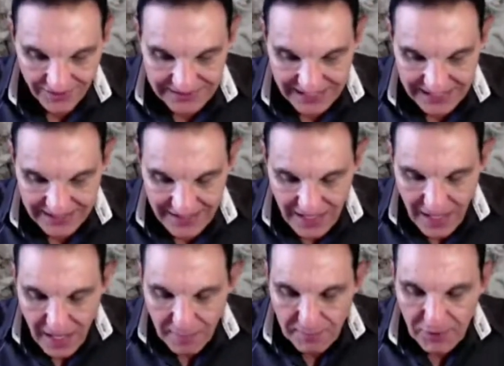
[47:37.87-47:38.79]
Okay.
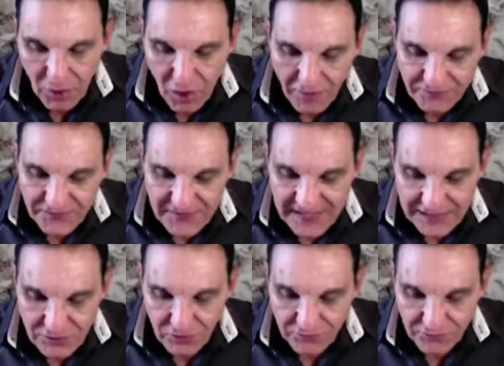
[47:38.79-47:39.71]
But after
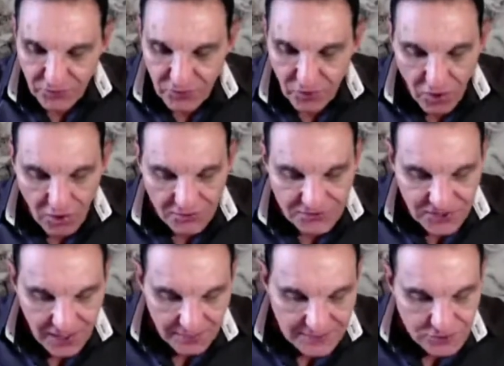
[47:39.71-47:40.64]
they had looked for a long
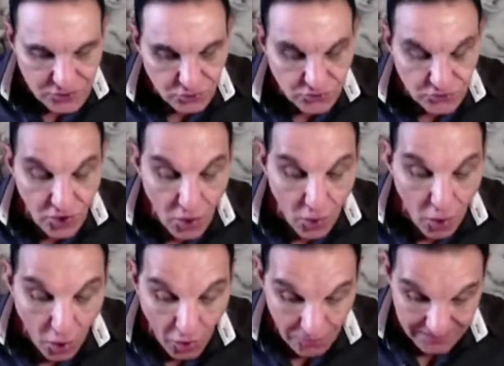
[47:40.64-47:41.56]
time and saw
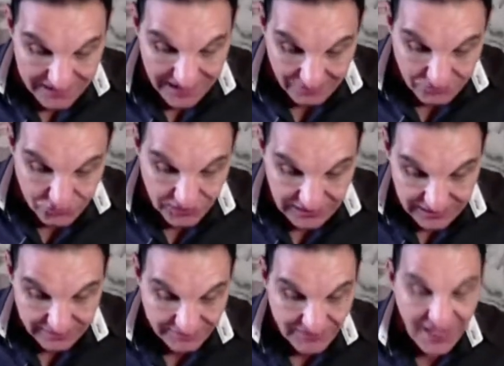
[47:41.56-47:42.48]
no harm come to
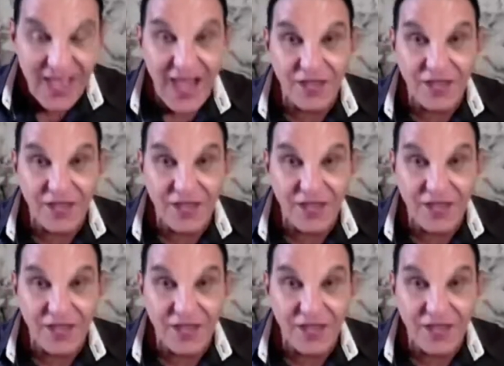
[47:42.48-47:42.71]
him,